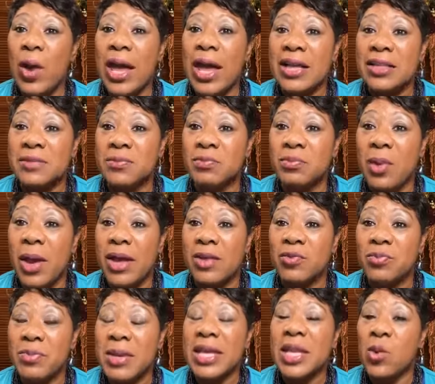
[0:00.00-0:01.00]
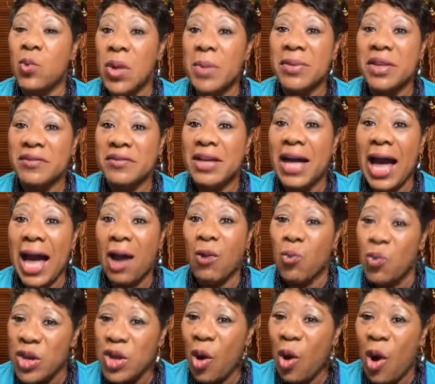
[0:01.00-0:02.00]
as as men and women of
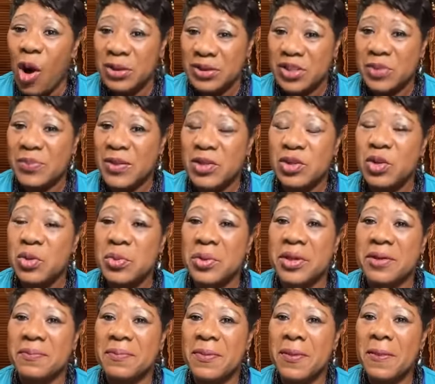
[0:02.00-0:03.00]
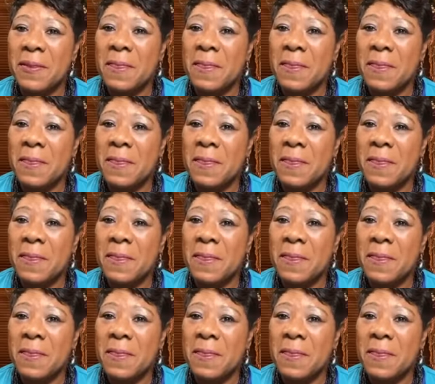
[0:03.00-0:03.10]
God, we ought to be doing.